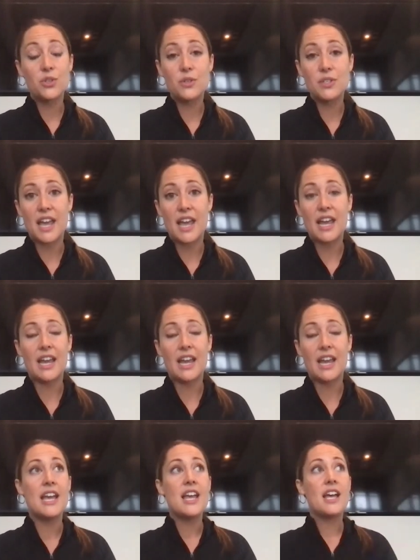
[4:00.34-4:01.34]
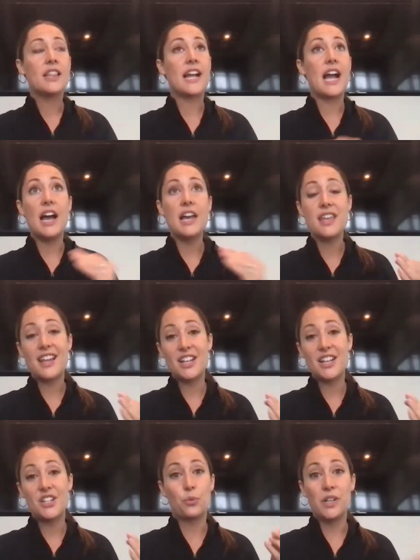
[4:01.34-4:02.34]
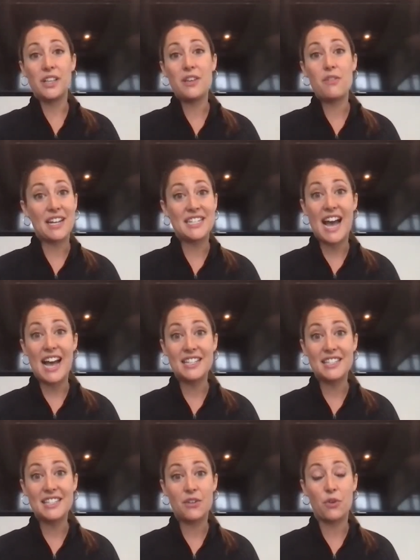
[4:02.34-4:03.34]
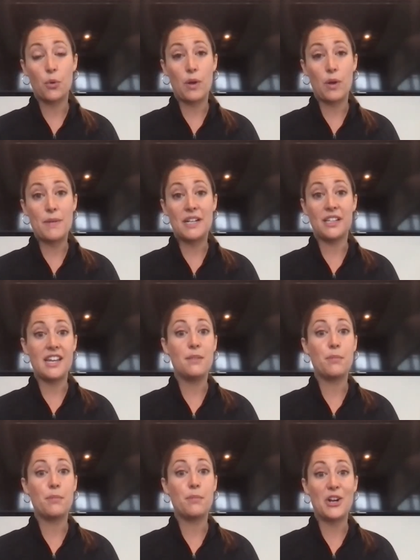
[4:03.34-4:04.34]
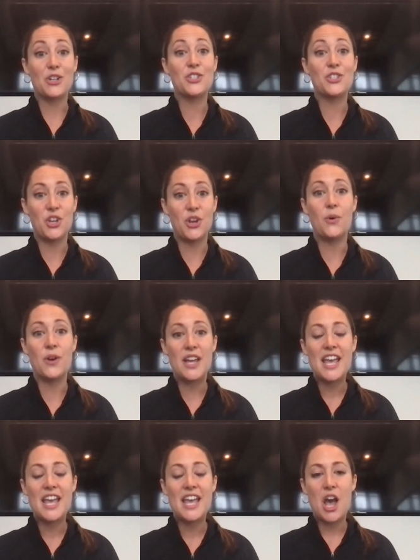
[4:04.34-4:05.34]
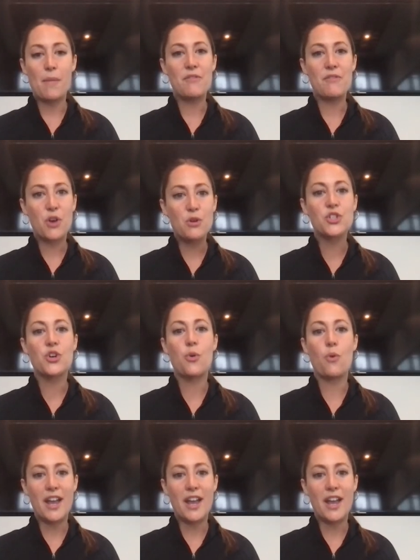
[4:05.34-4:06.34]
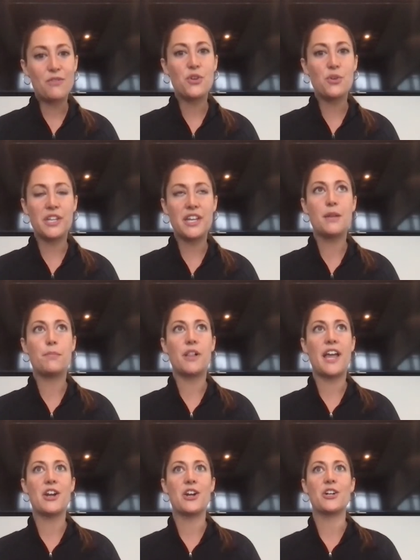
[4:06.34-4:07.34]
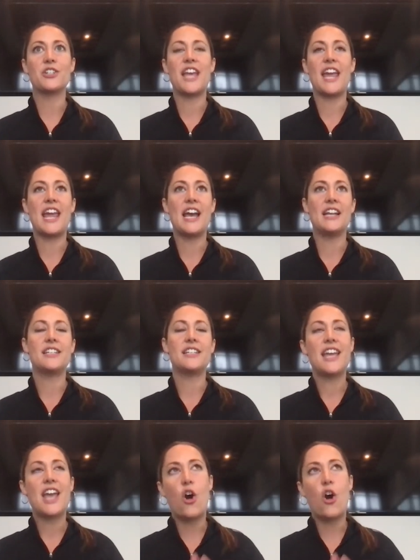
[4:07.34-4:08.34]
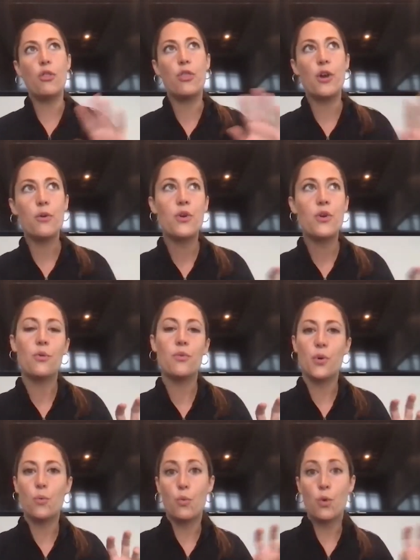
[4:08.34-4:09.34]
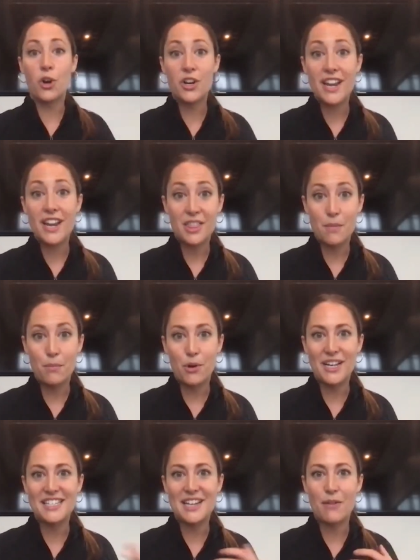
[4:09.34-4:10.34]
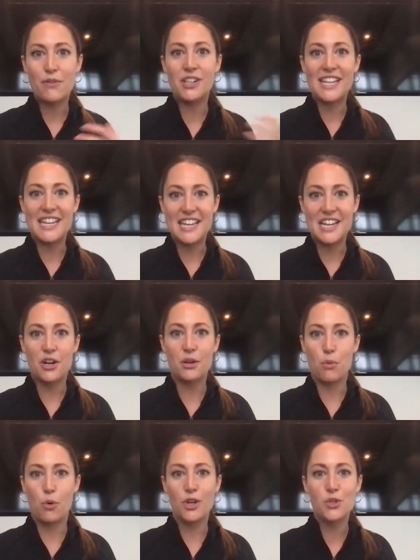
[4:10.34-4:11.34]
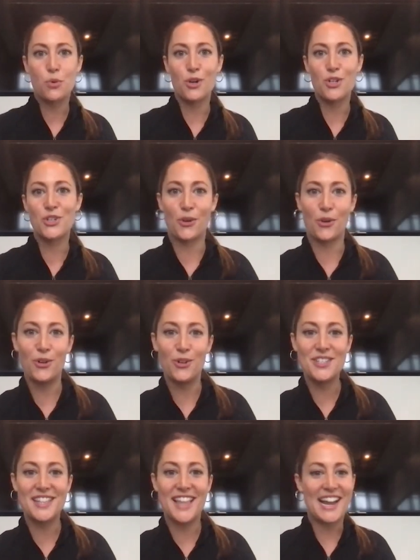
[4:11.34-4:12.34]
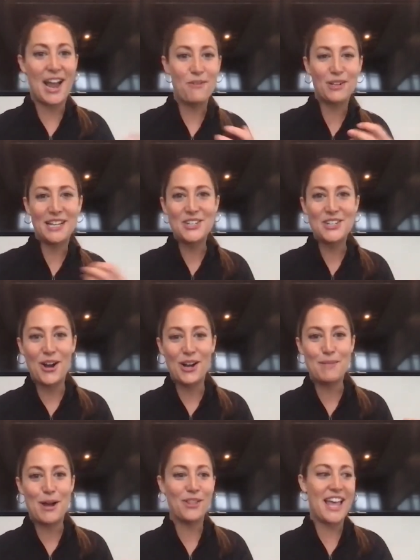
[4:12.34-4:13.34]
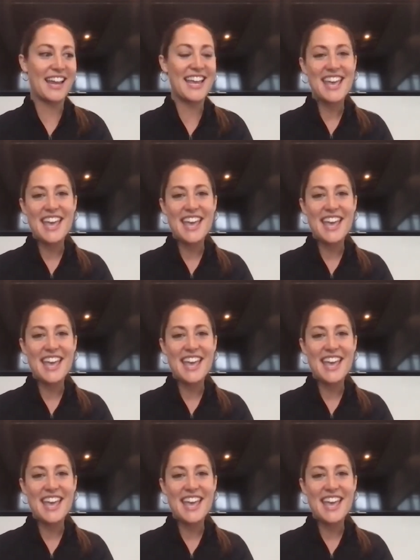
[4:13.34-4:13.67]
also say, like I think it's really fantastic for women league players too. Um, I've coached quite a few league players, and although the the wording in the book is definitely geared more towards girls, like I really talk about like,